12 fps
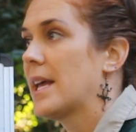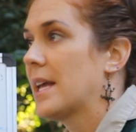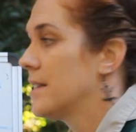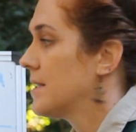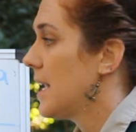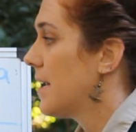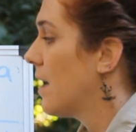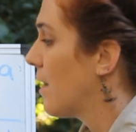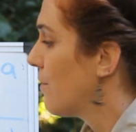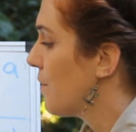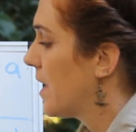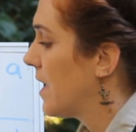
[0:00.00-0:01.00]
and hunt
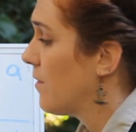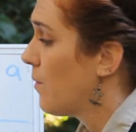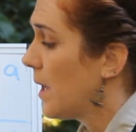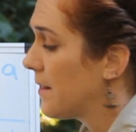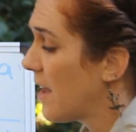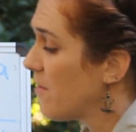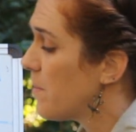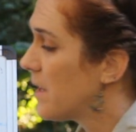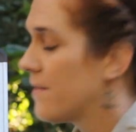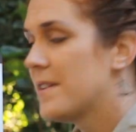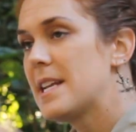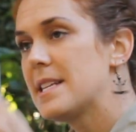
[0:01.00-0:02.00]
for native wildlife. But
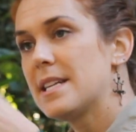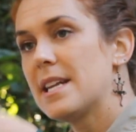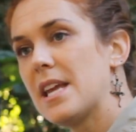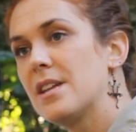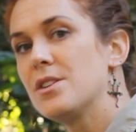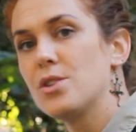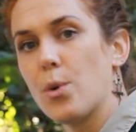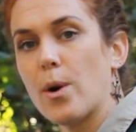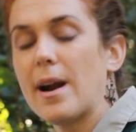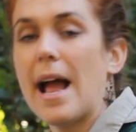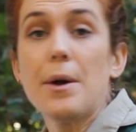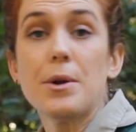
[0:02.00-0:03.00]
if it is an
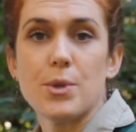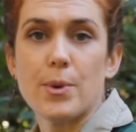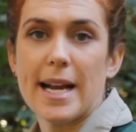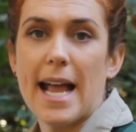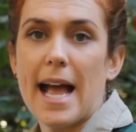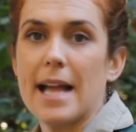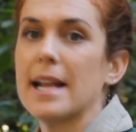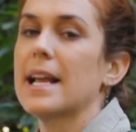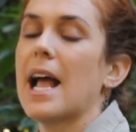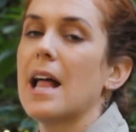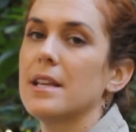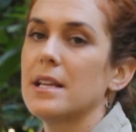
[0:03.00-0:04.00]
indoor-outdoor cat, a
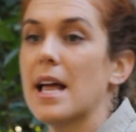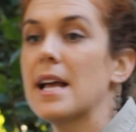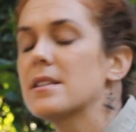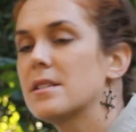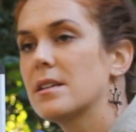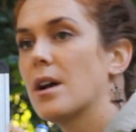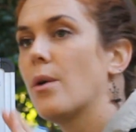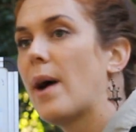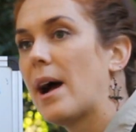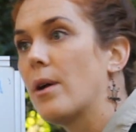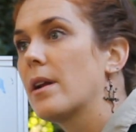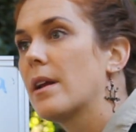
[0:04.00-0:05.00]
cat that likes to go out